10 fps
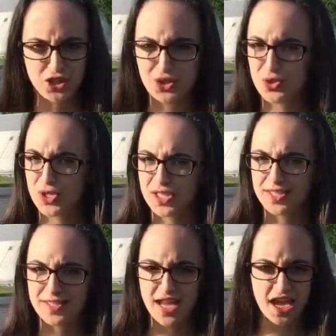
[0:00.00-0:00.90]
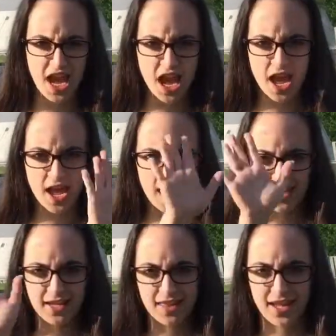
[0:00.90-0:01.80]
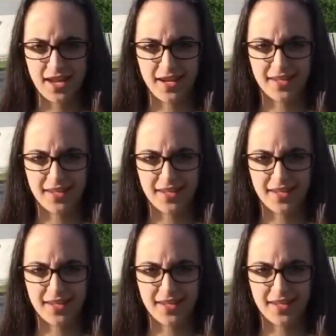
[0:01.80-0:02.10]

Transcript: you didn't say anything.